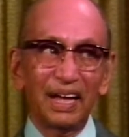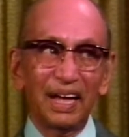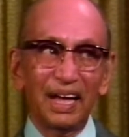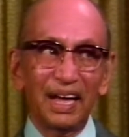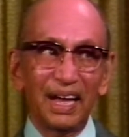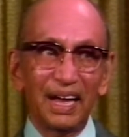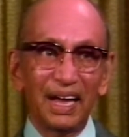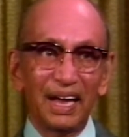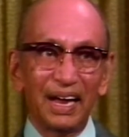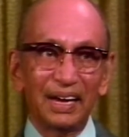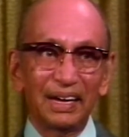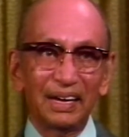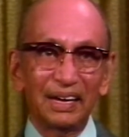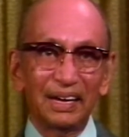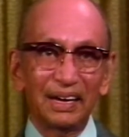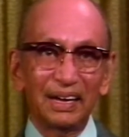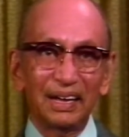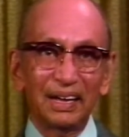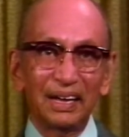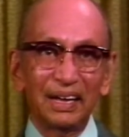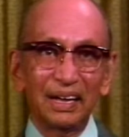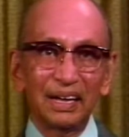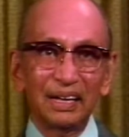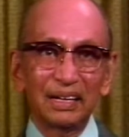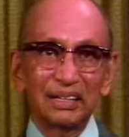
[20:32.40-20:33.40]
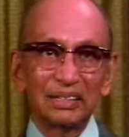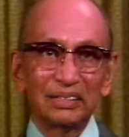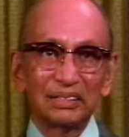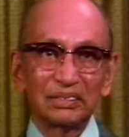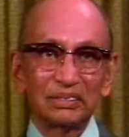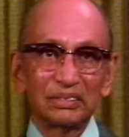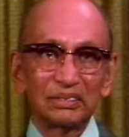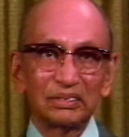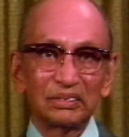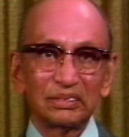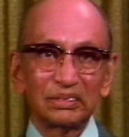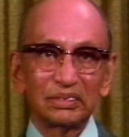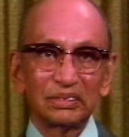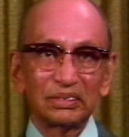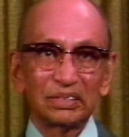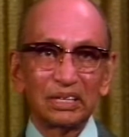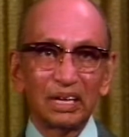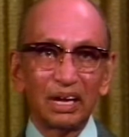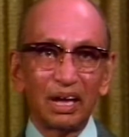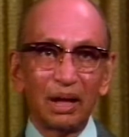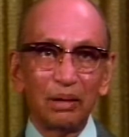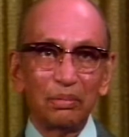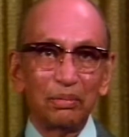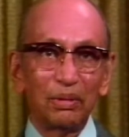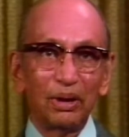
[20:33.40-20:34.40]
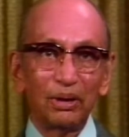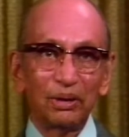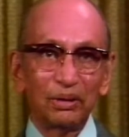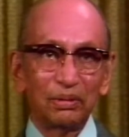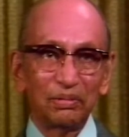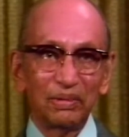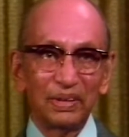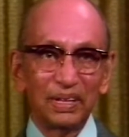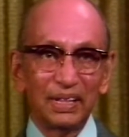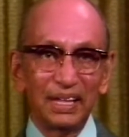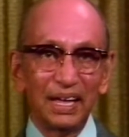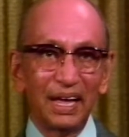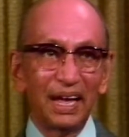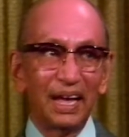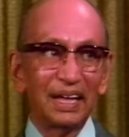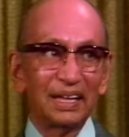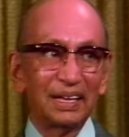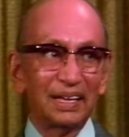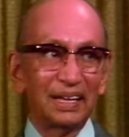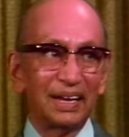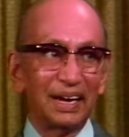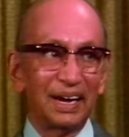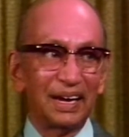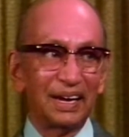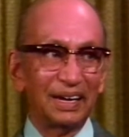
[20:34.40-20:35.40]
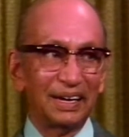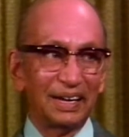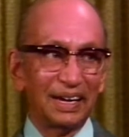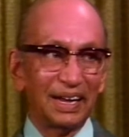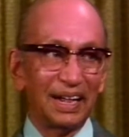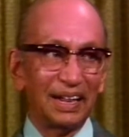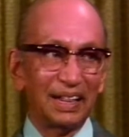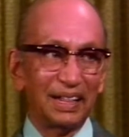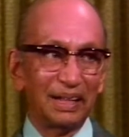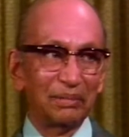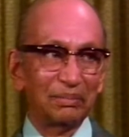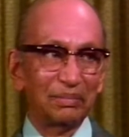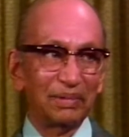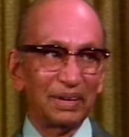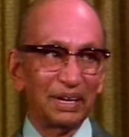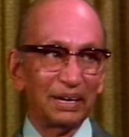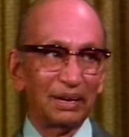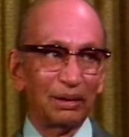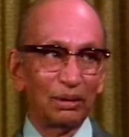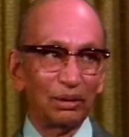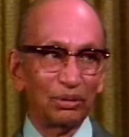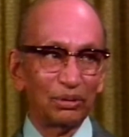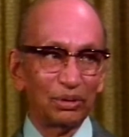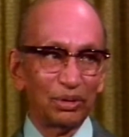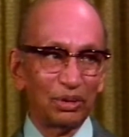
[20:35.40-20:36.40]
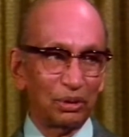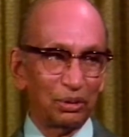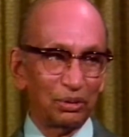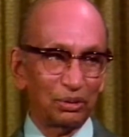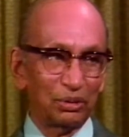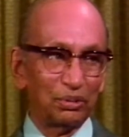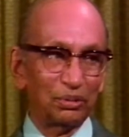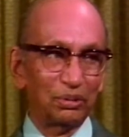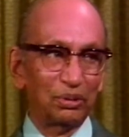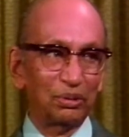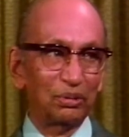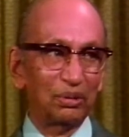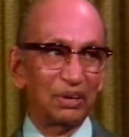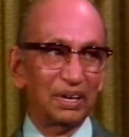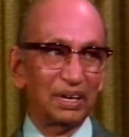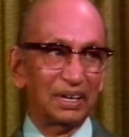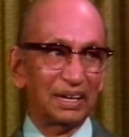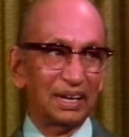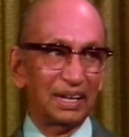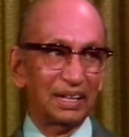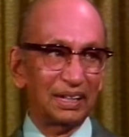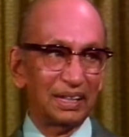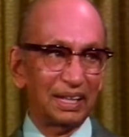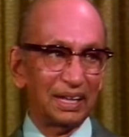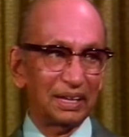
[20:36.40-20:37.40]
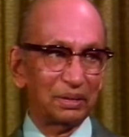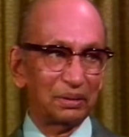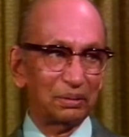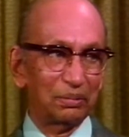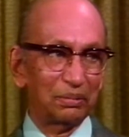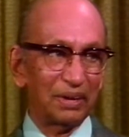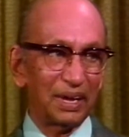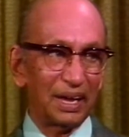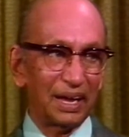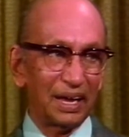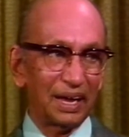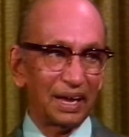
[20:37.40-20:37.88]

and come out with the answer and tell them that, look, you should do it in this way.